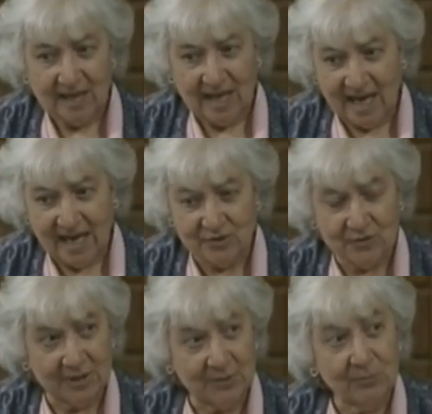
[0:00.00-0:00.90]

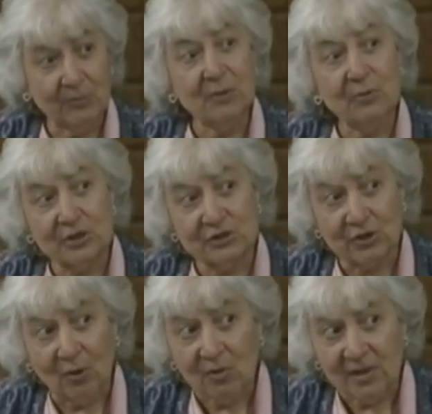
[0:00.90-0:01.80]
actually, we weren't
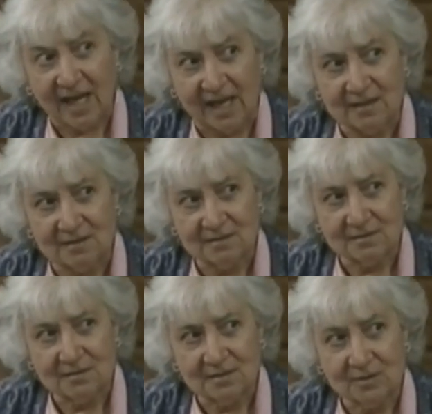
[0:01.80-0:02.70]
told that
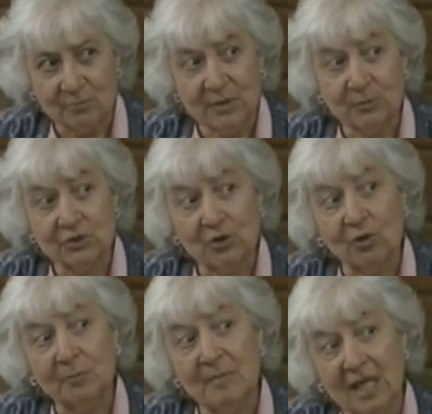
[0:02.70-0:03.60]
we were
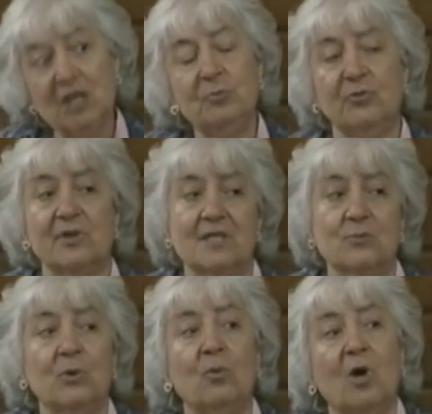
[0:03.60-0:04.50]
told many priests
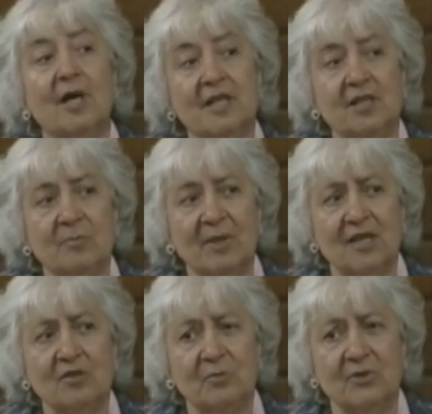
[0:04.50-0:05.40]
were walking the
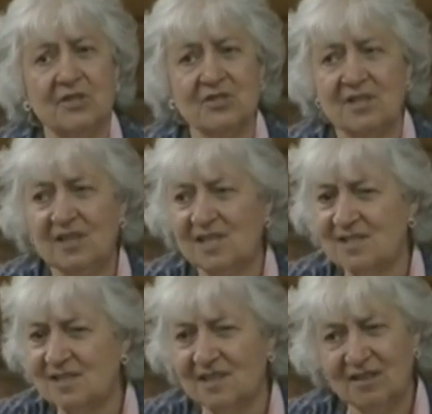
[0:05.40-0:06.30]
path of perdition. And I
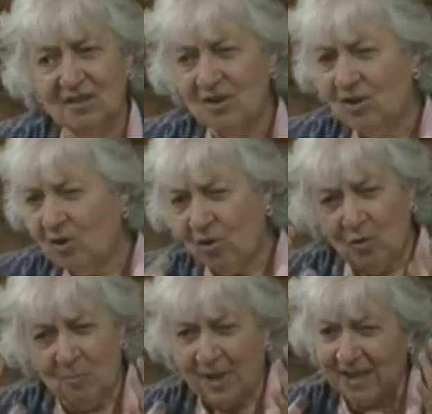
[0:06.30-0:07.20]
said, Oh
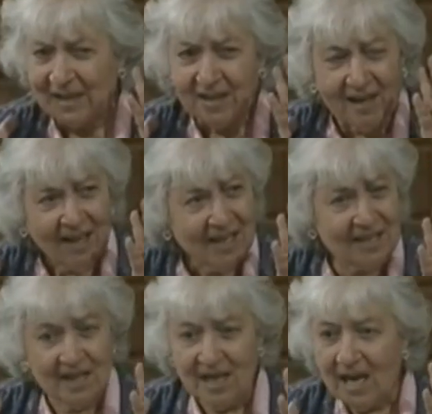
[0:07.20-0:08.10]
my God,
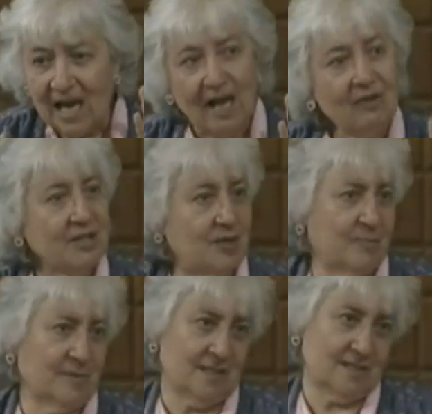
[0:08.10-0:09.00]
how could the
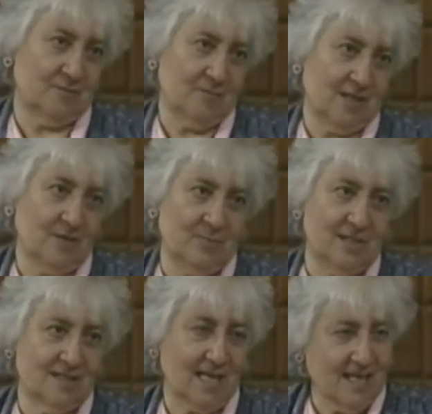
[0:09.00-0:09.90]
Blessed Mother be
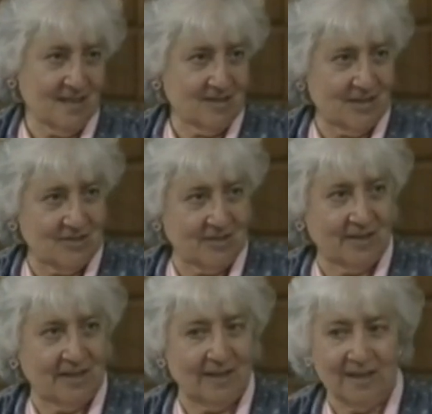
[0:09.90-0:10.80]
saying such a
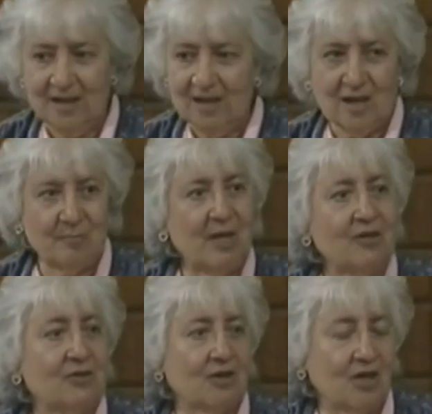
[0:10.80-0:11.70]
thing about
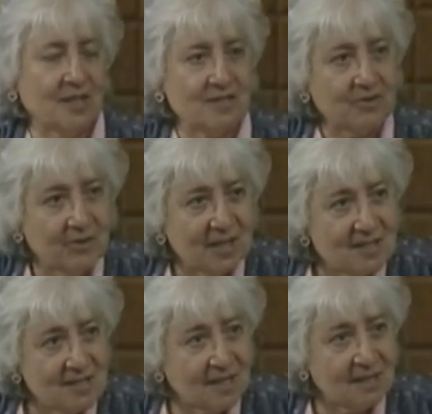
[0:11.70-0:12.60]
her
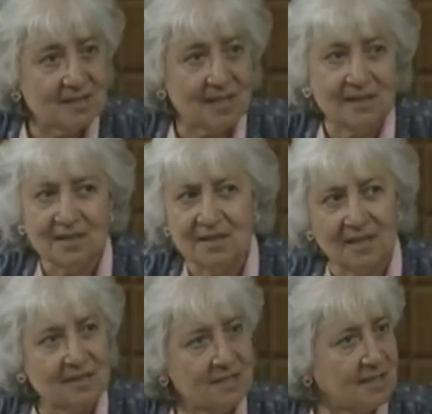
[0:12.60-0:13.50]
consecrated sons? I didn't
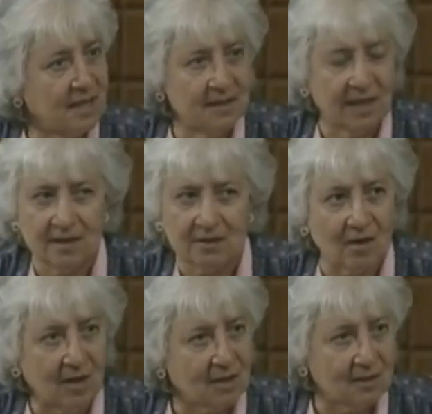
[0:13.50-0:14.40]
understand that at
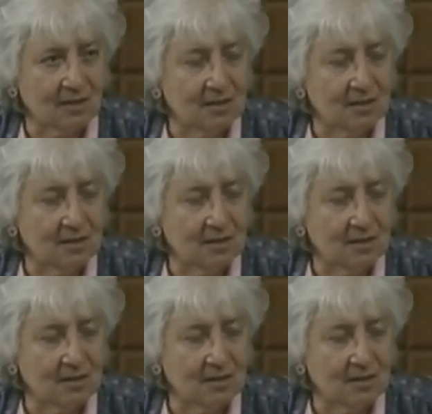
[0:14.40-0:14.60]
all.